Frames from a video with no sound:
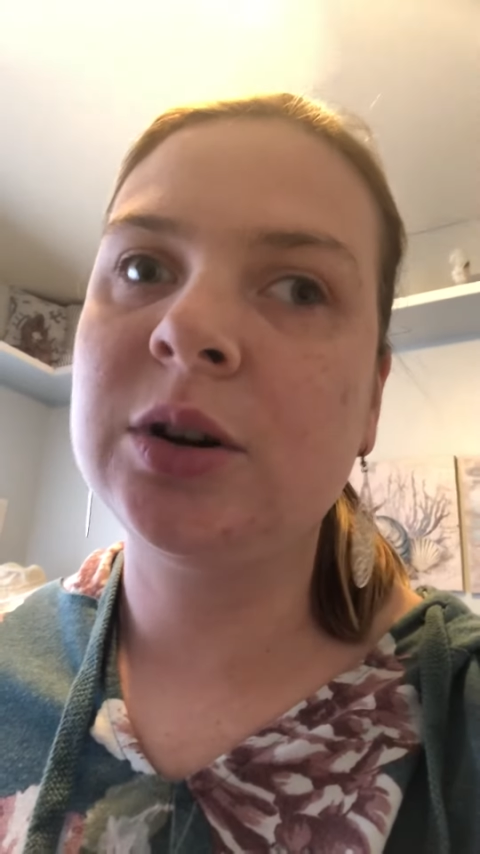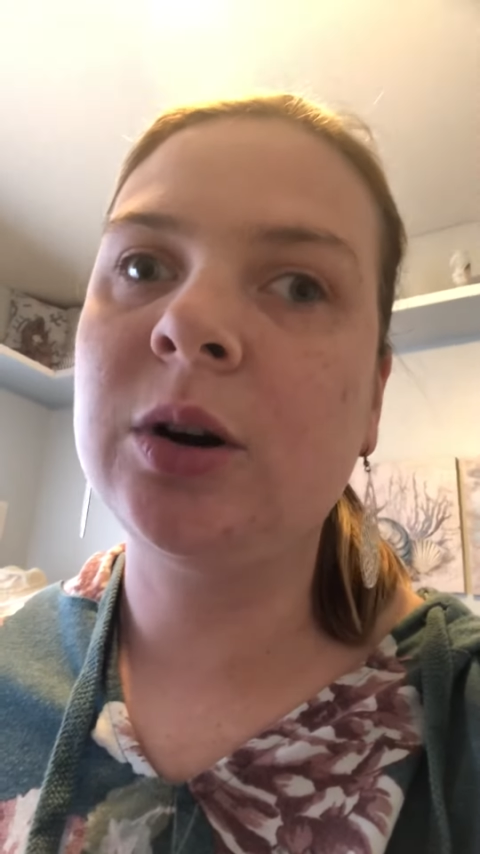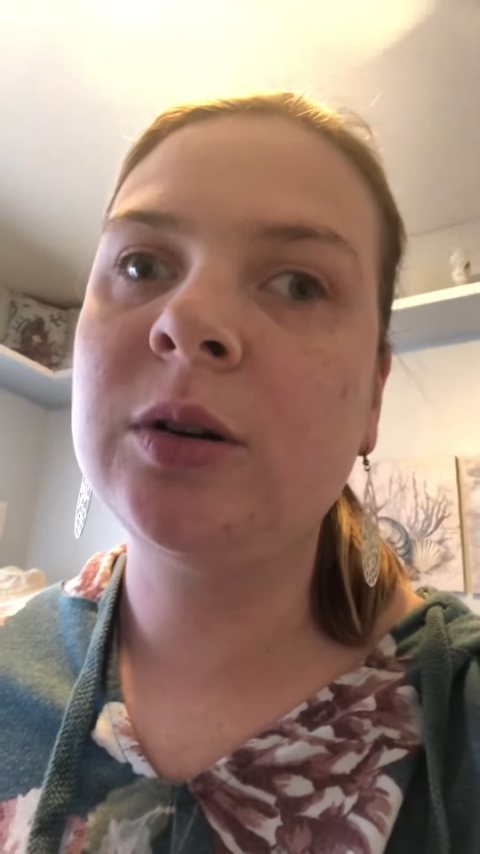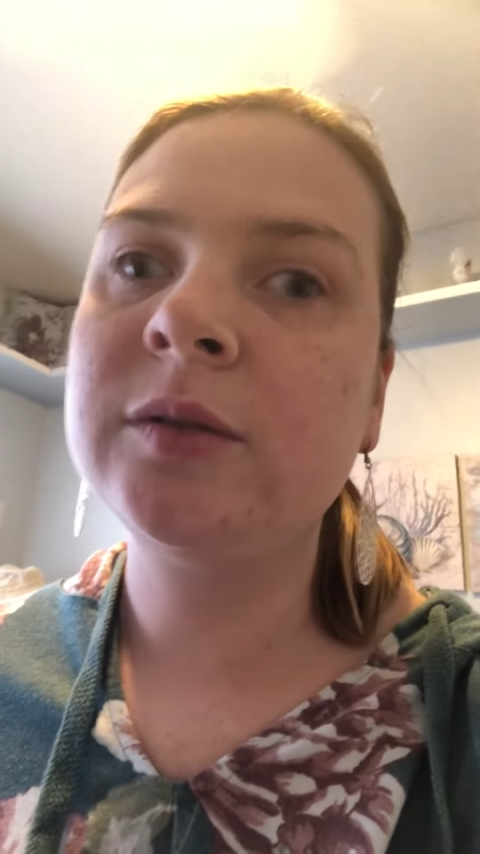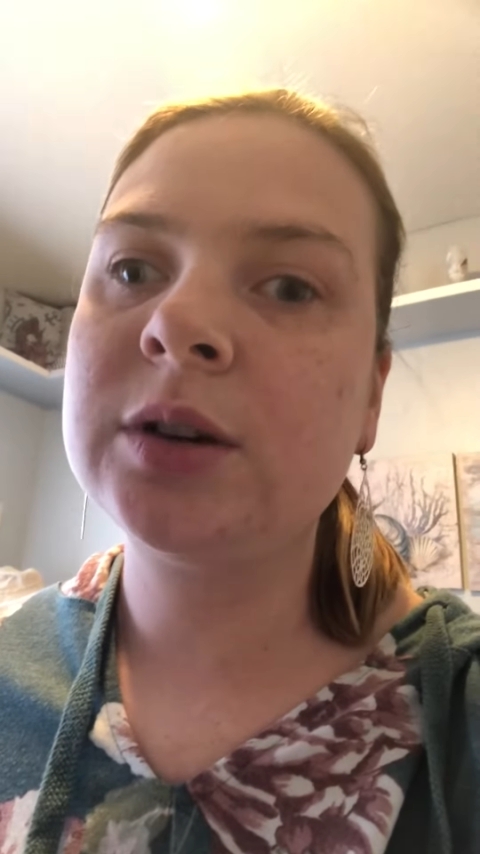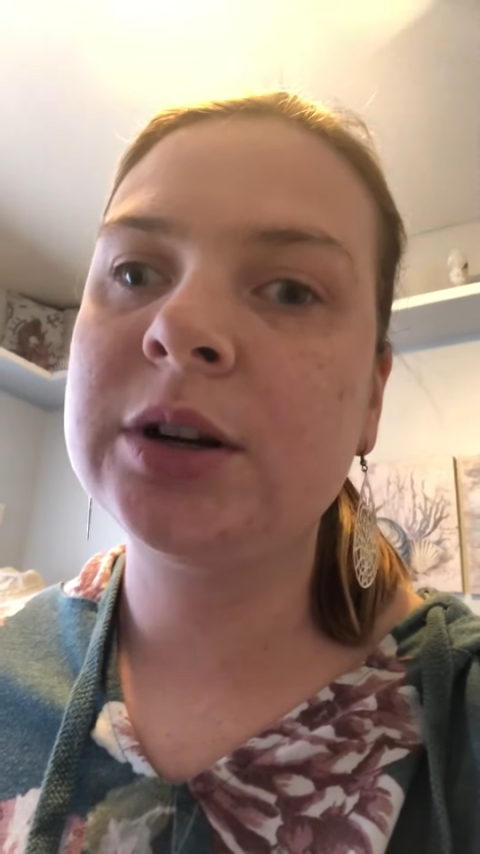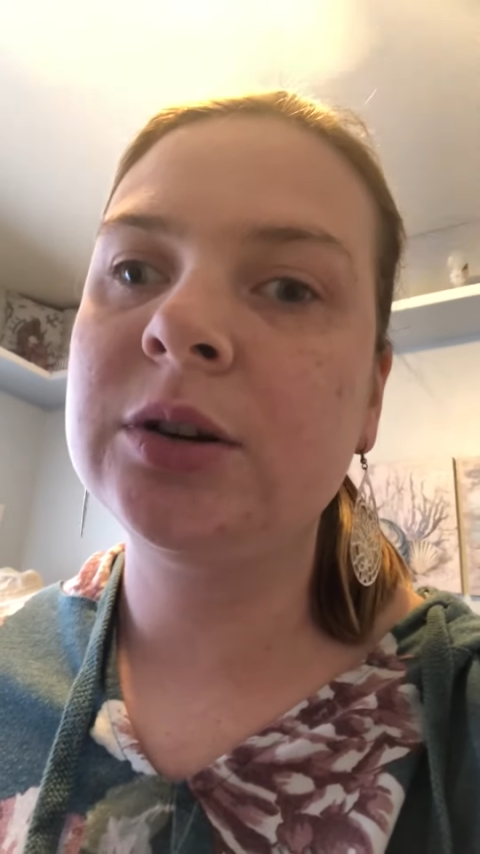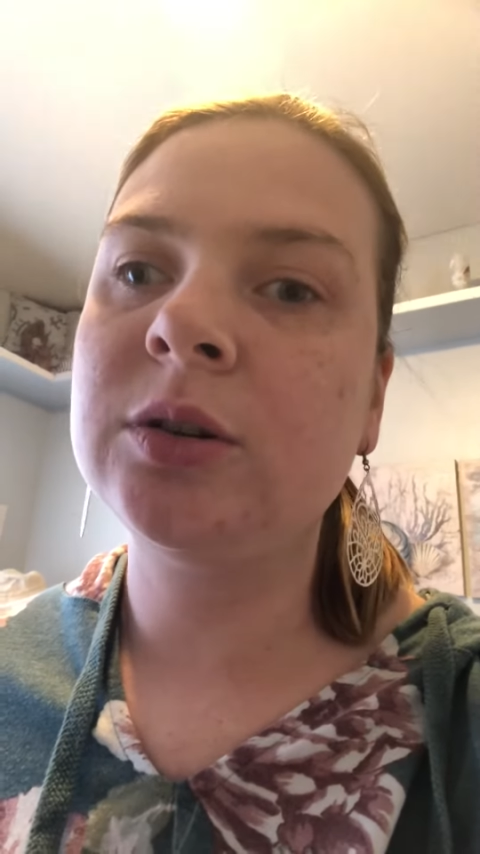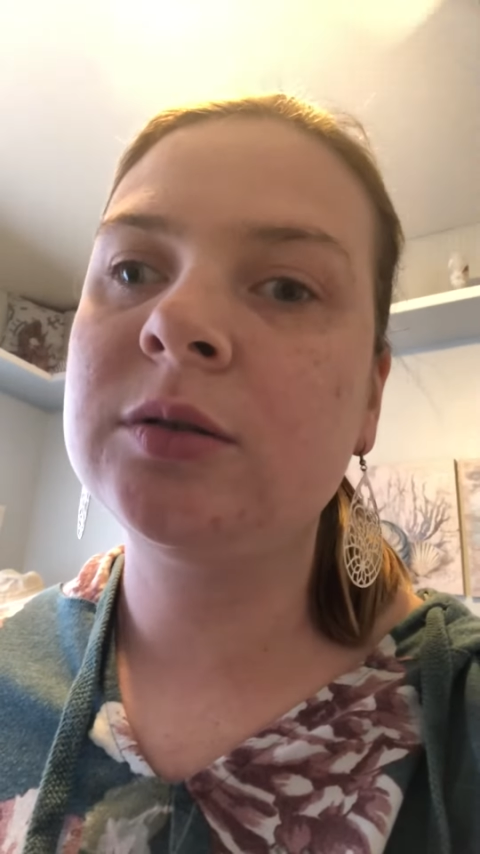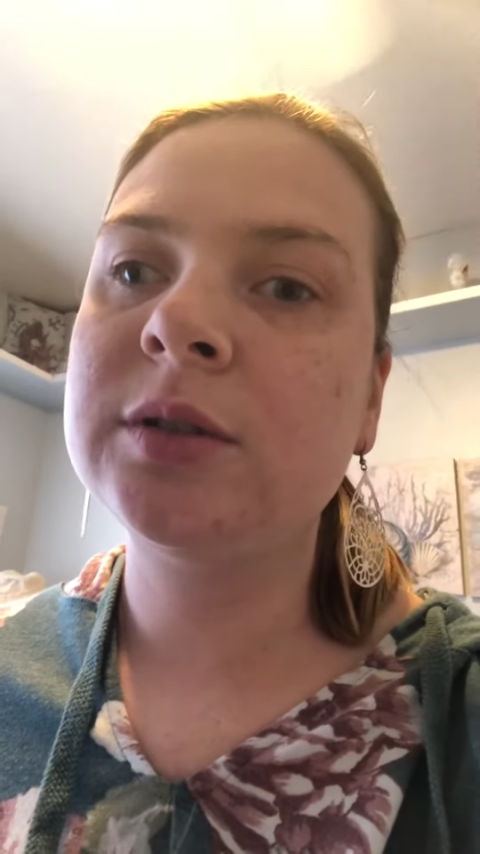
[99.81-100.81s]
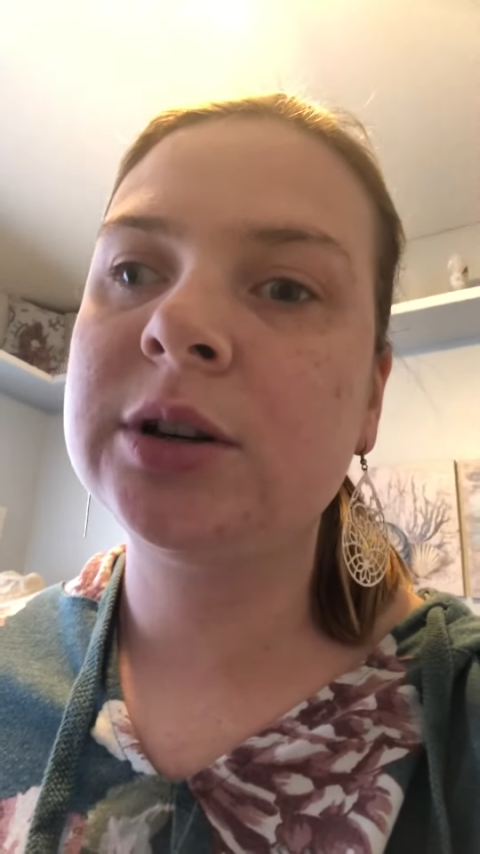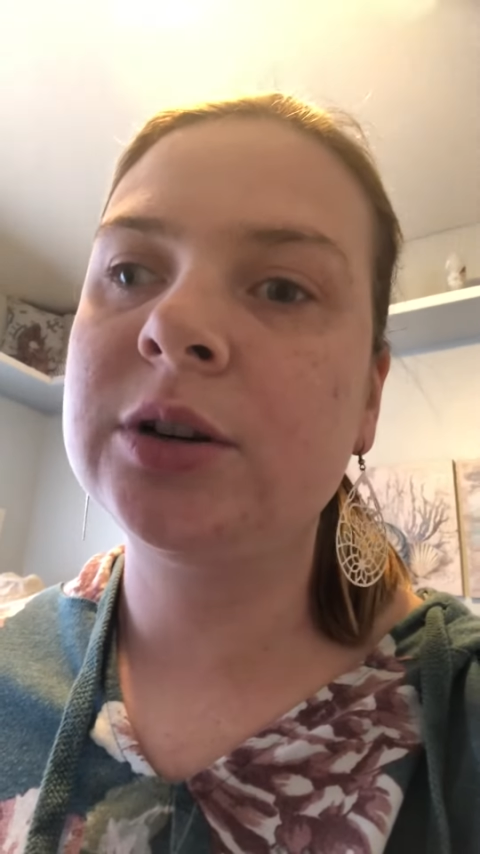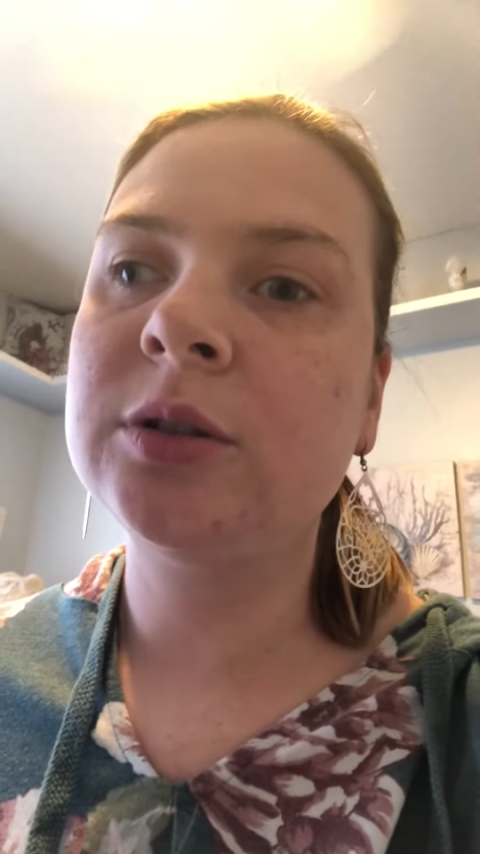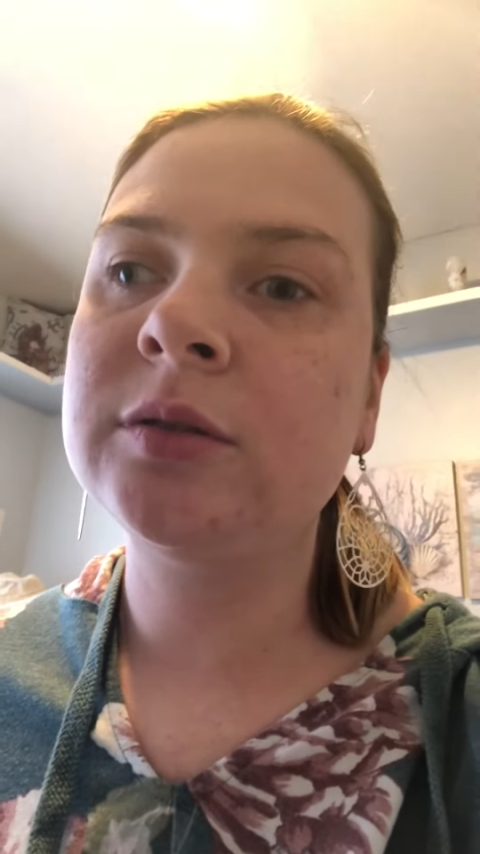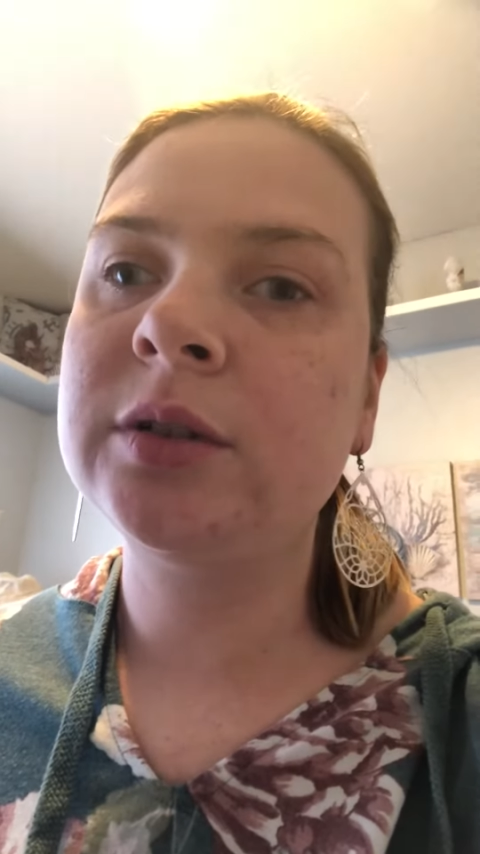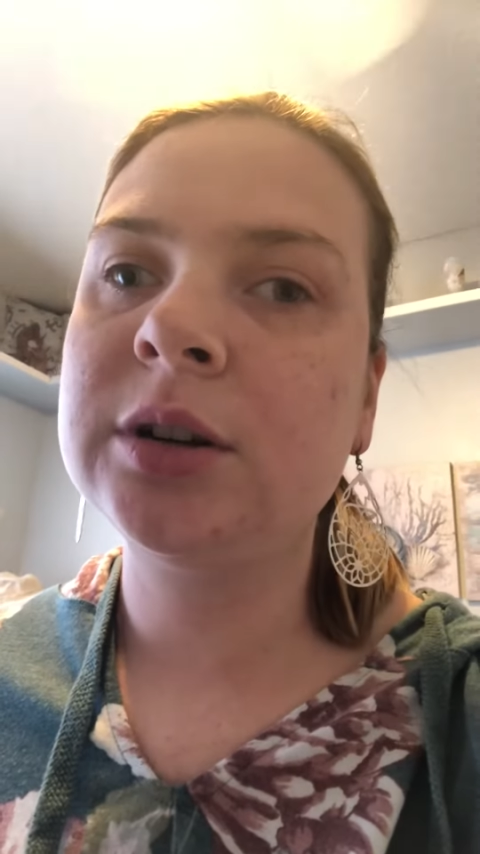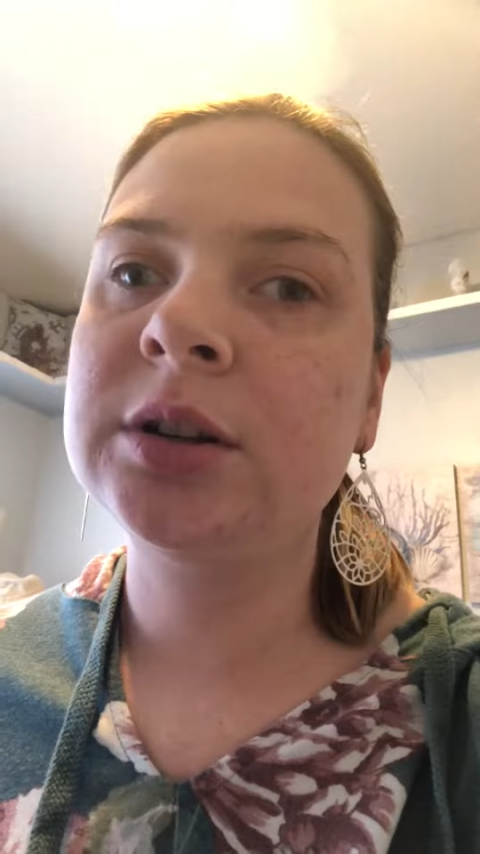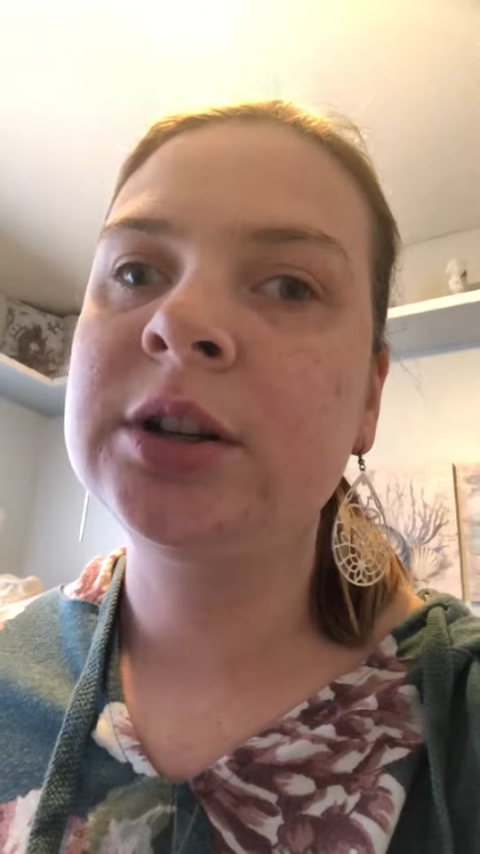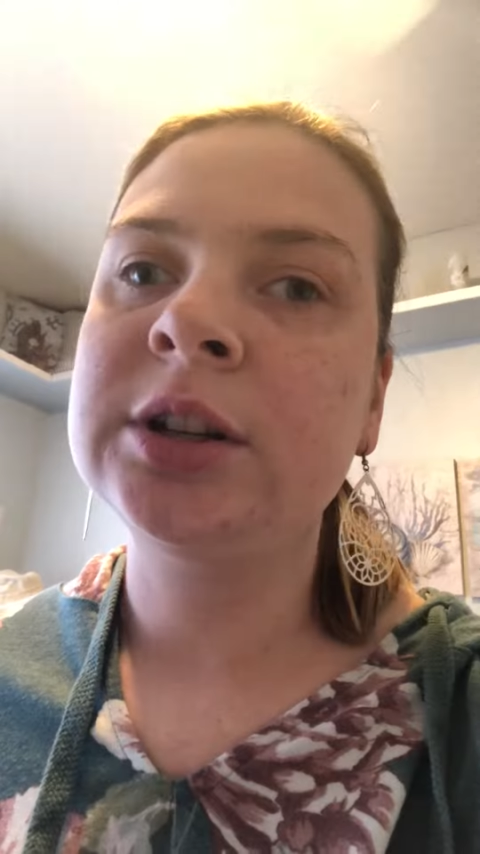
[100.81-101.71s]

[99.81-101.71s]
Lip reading: over and over and over,